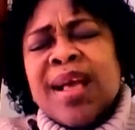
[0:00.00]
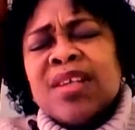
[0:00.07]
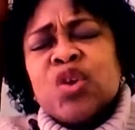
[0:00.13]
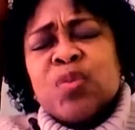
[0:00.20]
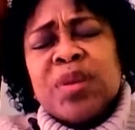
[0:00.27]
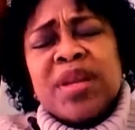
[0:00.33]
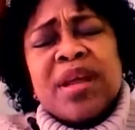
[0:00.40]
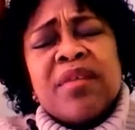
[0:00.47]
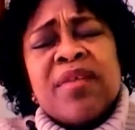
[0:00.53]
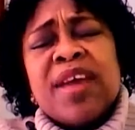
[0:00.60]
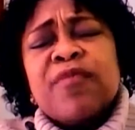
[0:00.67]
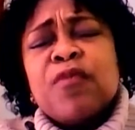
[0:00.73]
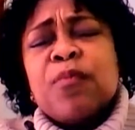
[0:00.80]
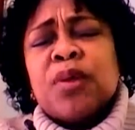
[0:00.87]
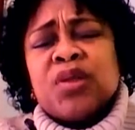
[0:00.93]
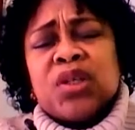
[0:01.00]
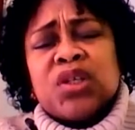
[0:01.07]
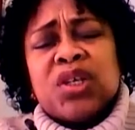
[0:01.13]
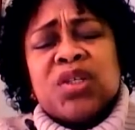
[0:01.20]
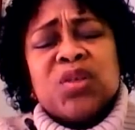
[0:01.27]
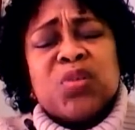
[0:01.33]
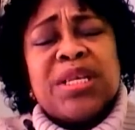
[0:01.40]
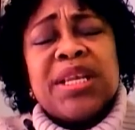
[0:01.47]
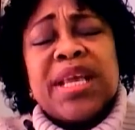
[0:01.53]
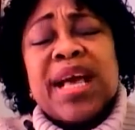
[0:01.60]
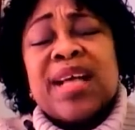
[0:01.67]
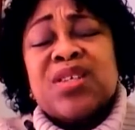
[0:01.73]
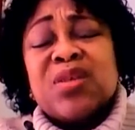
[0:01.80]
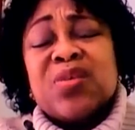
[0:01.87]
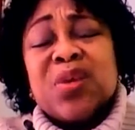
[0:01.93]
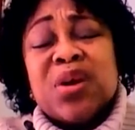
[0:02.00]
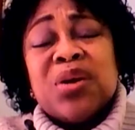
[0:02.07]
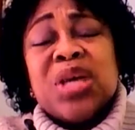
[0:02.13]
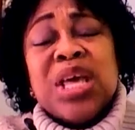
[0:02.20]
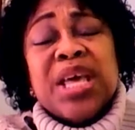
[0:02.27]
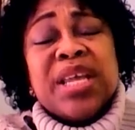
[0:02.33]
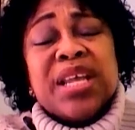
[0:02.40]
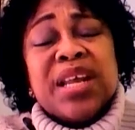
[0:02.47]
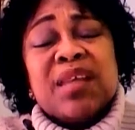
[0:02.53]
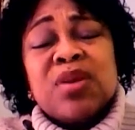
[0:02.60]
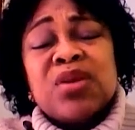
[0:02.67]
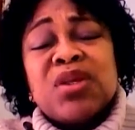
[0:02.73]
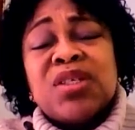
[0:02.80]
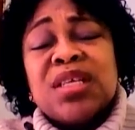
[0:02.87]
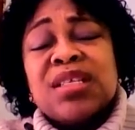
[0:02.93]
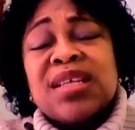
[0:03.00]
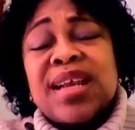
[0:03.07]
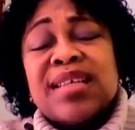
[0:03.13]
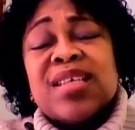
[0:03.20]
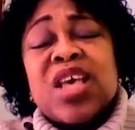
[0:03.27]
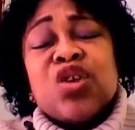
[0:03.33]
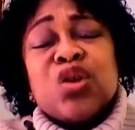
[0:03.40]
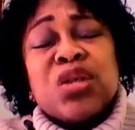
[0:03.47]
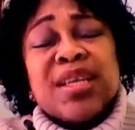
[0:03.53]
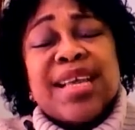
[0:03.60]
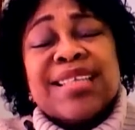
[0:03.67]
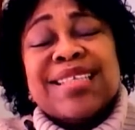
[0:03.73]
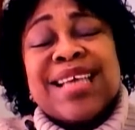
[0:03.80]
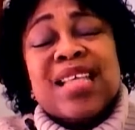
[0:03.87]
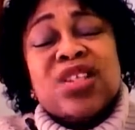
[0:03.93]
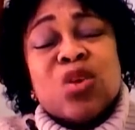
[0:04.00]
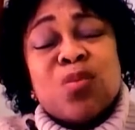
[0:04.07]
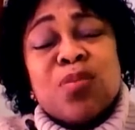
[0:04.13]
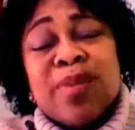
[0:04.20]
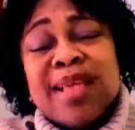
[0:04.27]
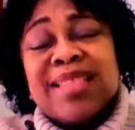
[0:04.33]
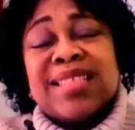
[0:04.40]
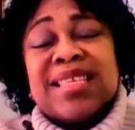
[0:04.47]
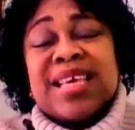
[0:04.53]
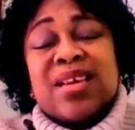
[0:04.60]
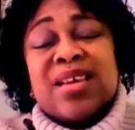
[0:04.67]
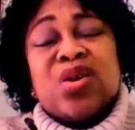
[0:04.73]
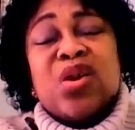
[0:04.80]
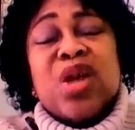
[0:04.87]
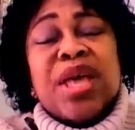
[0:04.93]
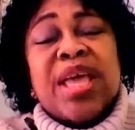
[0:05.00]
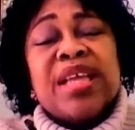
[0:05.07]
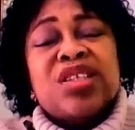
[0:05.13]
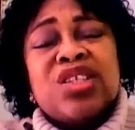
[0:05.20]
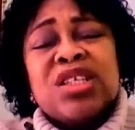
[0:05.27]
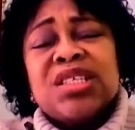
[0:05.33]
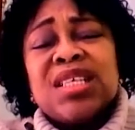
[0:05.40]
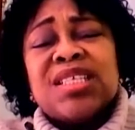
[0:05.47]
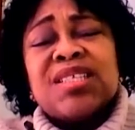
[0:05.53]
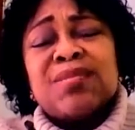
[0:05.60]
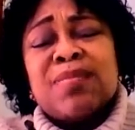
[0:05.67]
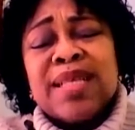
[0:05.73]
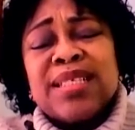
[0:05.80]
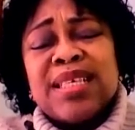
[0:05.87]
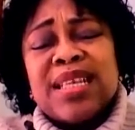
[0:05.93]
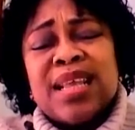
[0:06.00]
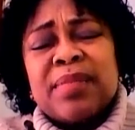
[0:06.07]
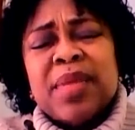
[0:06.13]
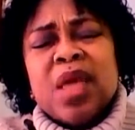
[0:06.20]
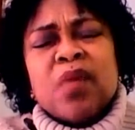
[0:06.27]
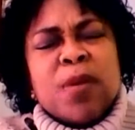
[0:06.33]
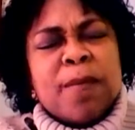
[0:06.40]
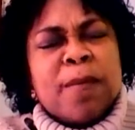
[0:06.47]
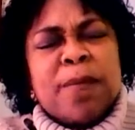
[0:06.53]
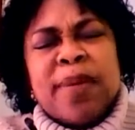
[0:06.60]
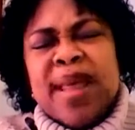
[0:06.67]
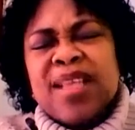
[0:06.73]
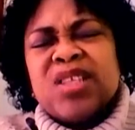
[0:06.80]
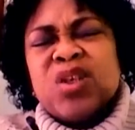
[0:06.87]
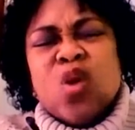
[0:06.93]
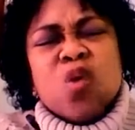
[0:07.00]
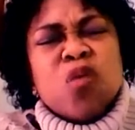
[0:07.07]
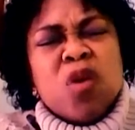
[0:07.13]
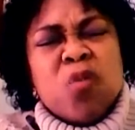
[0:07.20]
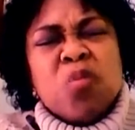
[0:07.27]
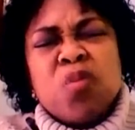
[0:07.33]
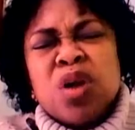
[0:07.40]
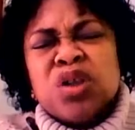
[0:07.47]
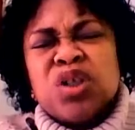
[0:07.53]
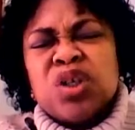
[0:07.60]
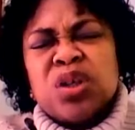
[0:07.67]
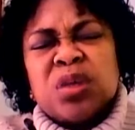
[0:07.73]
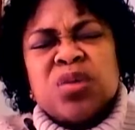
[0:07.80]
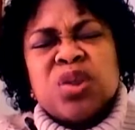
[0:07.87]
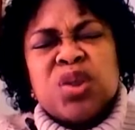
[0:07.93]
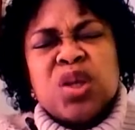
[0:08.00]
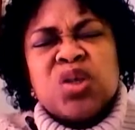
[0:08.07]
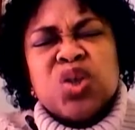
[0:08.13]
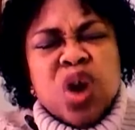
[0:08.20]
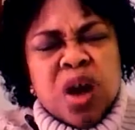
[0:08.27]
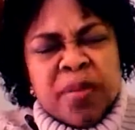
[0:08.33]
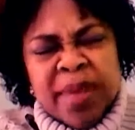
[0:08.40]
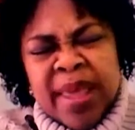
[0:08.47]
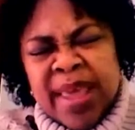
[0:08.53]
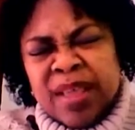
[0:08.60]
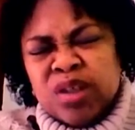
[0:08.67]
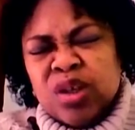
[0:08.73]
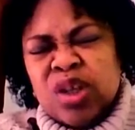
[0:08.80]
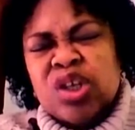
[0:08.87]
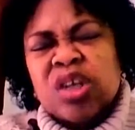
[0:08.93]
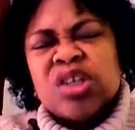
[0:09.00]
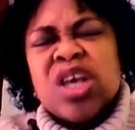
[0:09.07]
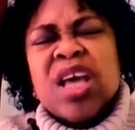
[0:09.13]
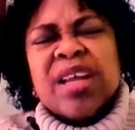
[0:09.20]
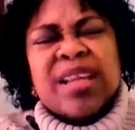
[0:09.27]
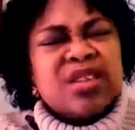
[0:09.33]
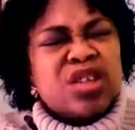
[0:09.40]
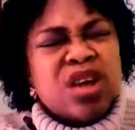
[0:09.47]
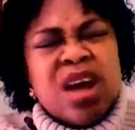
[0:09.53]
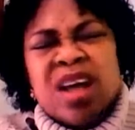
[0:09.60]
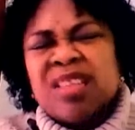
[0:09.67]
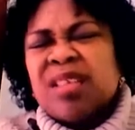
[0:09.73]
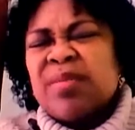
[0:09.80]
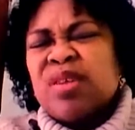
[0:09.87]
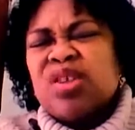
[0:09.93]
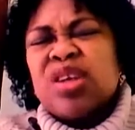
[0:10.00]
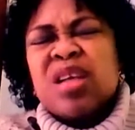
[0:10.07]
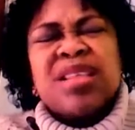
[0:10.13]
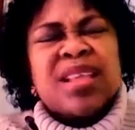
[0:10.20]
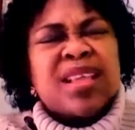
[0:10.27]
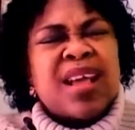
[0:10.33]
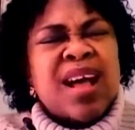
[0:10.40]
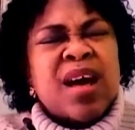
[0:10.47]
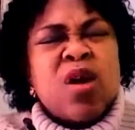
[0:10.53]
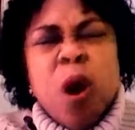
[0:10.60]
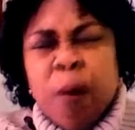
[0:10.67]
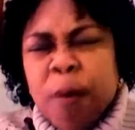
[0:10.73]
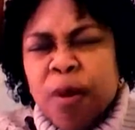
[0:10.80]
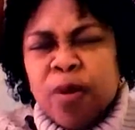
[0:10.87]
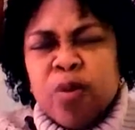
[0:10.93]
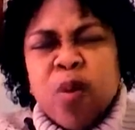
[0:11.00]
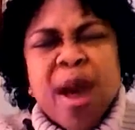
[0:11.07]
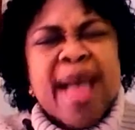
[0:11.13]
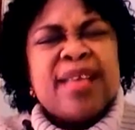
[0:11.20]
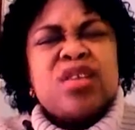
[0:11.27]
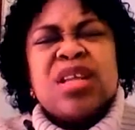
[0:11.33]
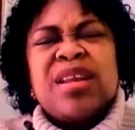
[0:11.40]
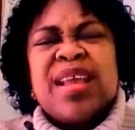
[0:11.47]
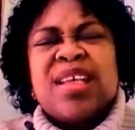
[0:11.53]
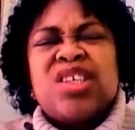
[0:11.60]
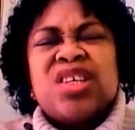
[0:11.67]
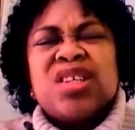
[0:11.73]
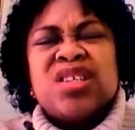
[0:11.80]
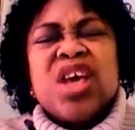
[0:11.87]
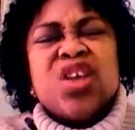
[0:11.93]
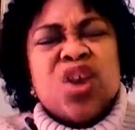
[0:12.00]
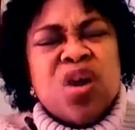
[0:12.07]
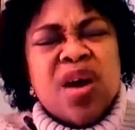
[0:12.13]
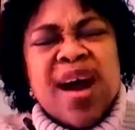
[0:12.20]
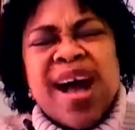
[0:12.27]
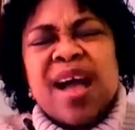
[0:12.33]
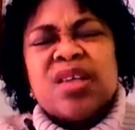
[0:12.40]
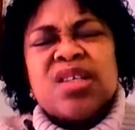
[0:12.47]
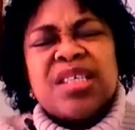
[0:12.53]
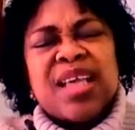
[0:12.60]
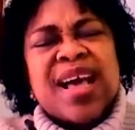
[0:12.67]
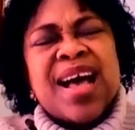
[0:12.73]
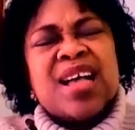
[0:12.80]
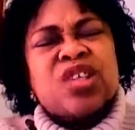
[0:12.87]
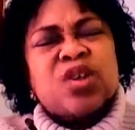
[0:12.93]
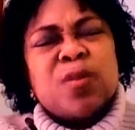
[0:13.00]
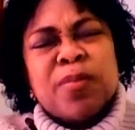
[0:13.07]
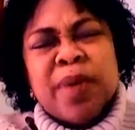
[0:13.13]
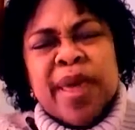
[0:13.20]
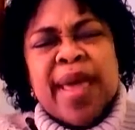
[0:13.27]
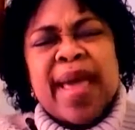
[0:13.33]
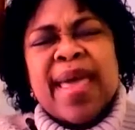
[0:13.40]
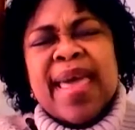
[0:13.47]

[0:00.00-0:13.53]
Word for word: assuming their rightful position within the house of God in the name of Jesus Christ, using their talent to bless the kingdom in Jesus' mighty name. We bless you for multitude of souls coming into the church. The doors of the church is God open wide to the nations. Your house is a house of prayer,